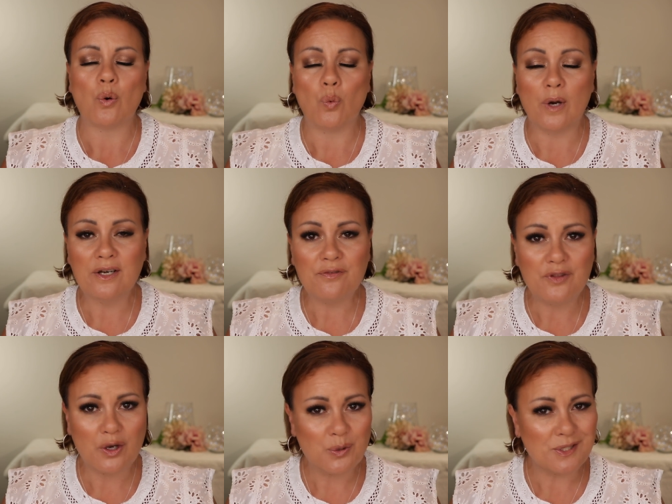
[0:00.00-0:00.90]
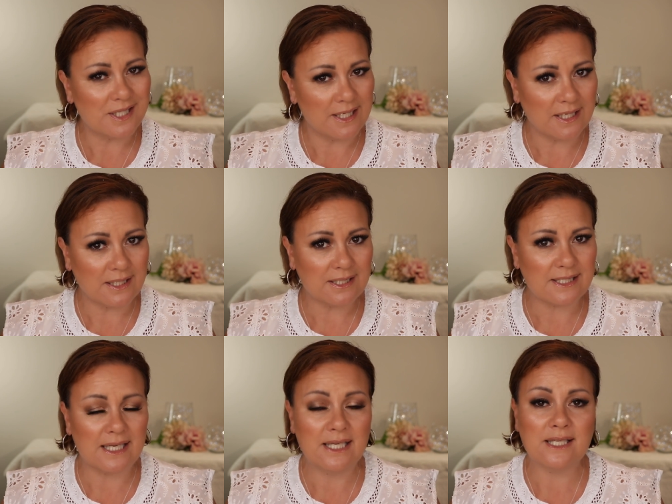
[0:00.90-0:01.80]
One of those
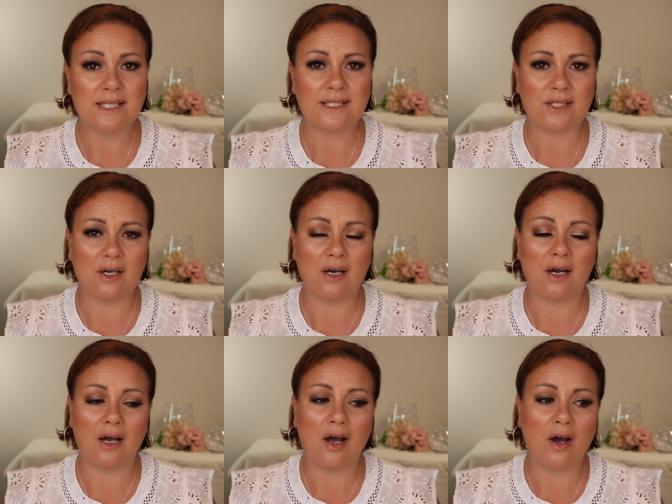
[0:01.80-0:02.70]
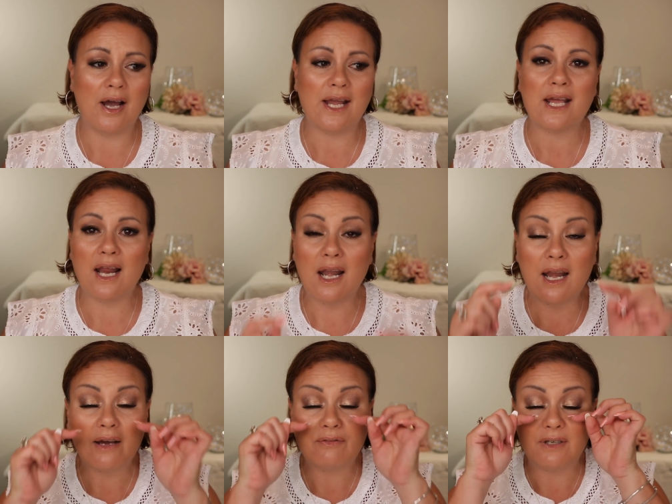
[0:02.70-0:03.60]
things is I
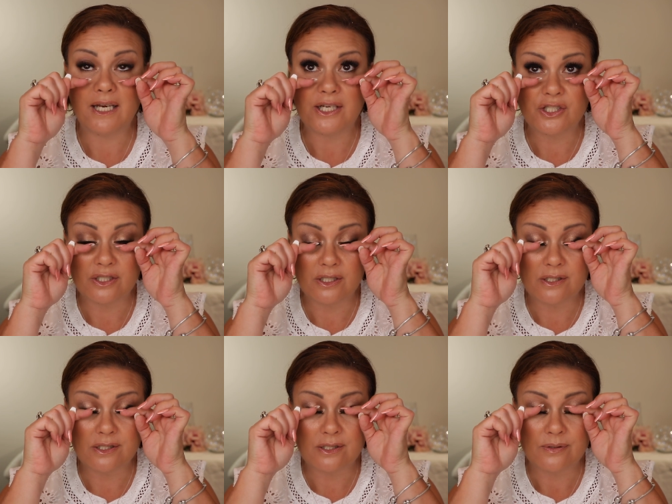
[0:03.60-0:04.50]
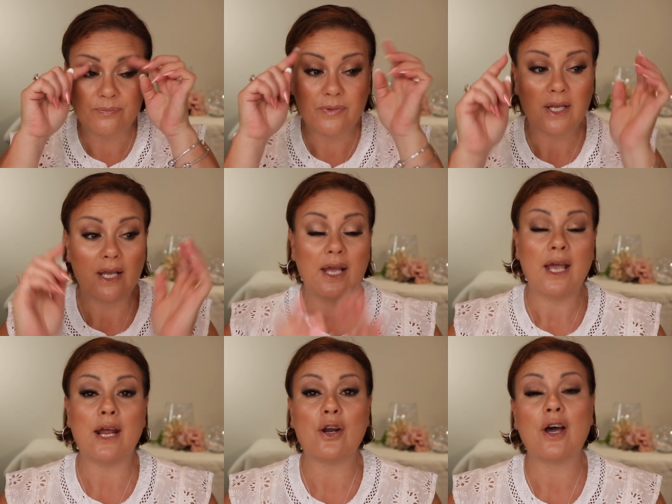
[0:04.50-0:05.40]
love lashes.
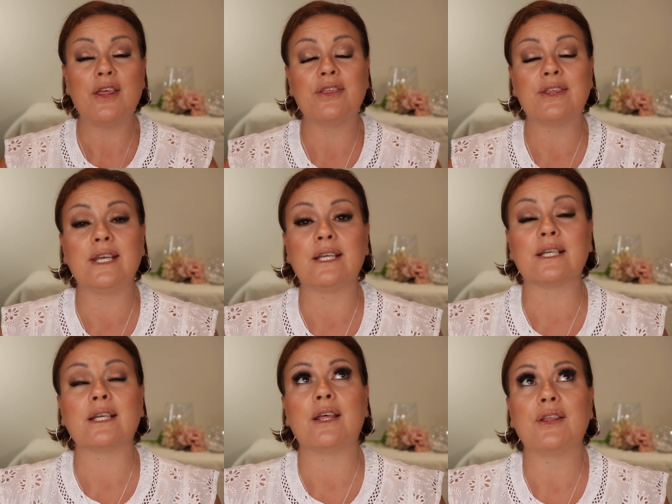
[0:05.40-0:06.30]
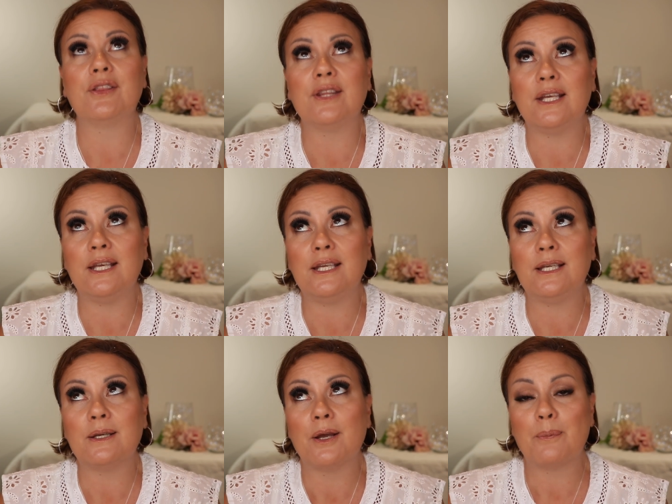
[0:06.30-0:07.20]
And I think
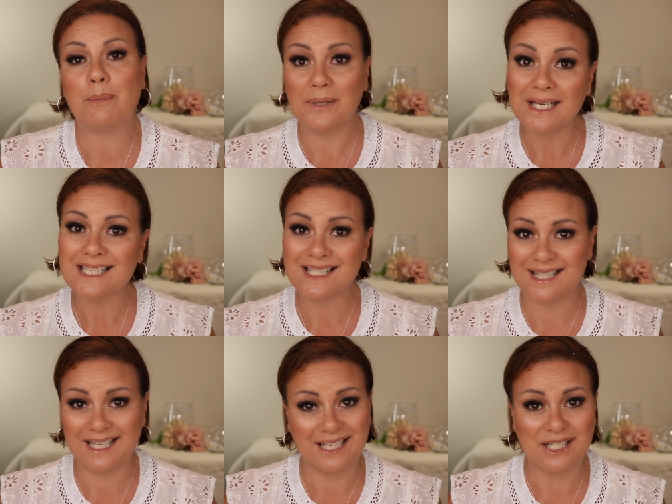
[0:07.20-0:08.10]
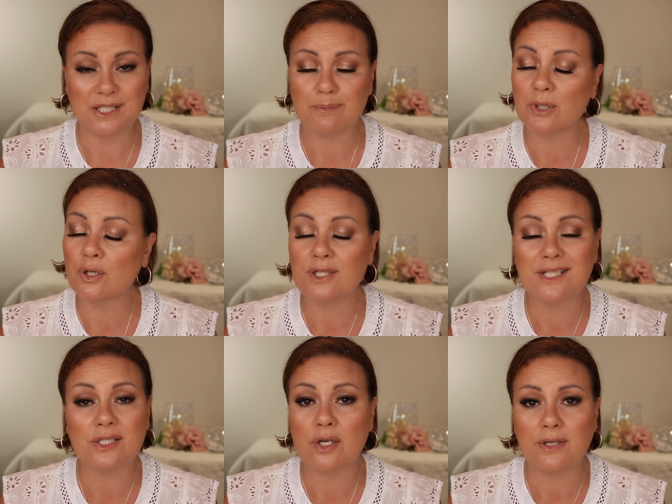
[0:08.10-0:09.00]
the biggest thing is because
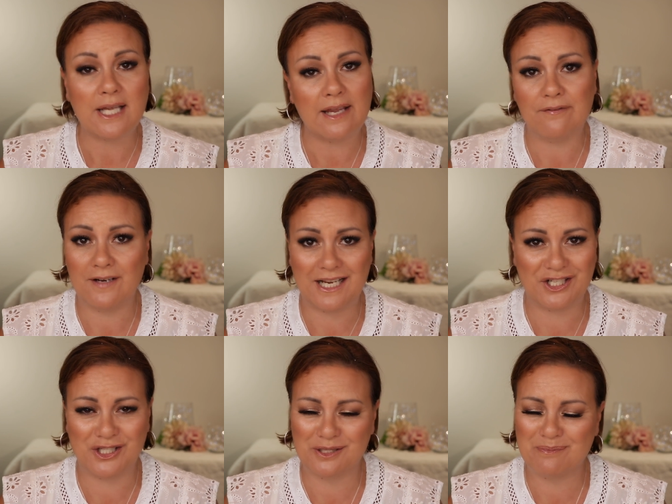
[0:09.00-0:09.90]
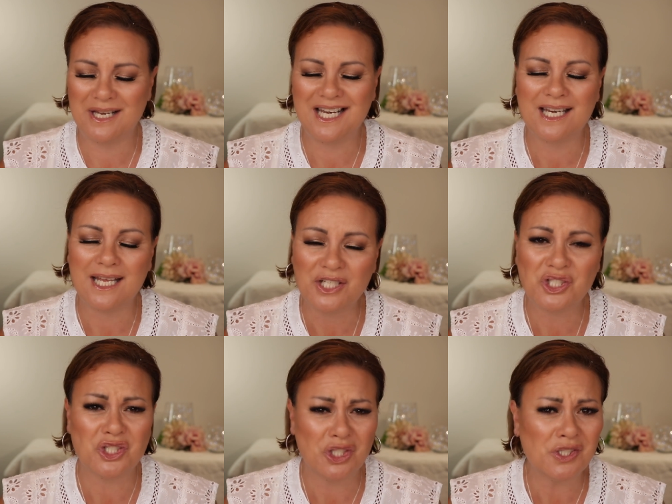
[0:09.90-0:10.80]
I don't have lashes, my
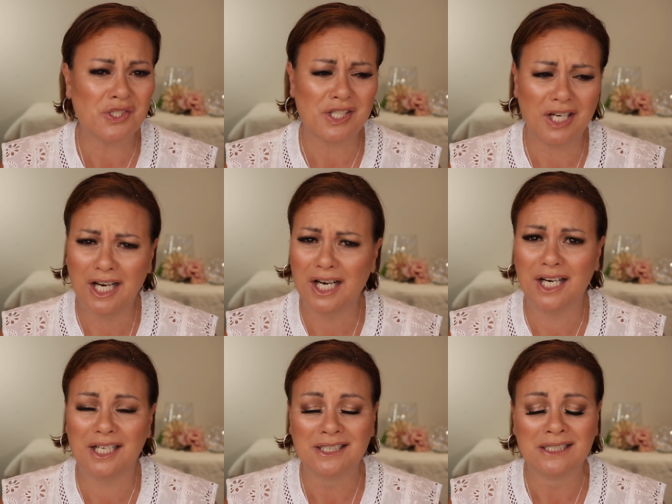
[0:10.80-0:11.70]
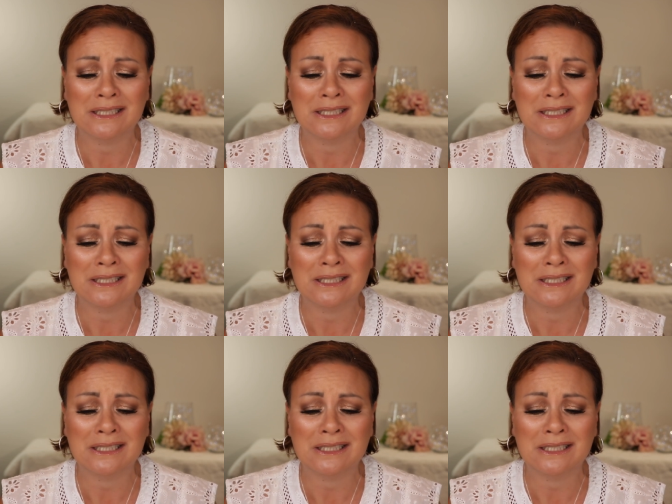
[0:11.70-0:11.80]
lashes are,